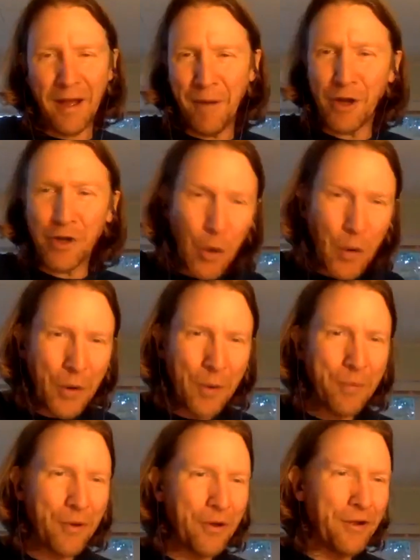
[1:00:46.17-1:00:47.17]

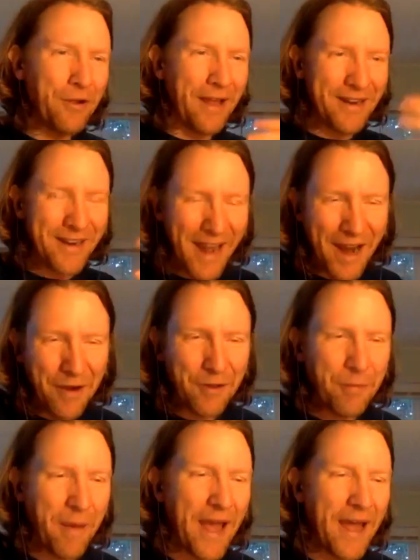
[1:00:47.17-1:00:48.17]
adorable and
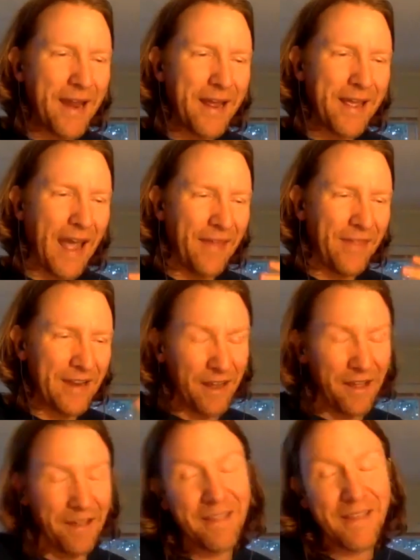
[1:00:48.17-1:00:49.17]
charismatic, and that
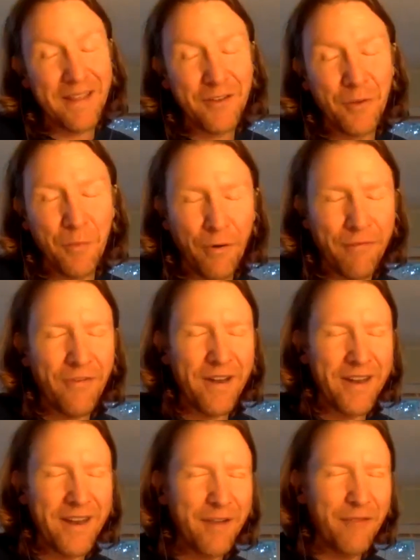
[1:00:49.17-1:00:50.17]
does lead to more
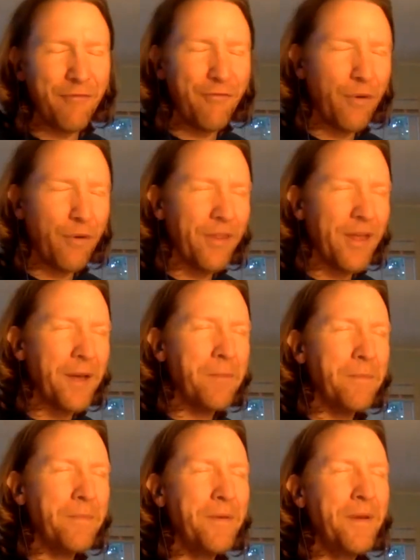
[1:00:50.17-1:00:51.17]
funding for them.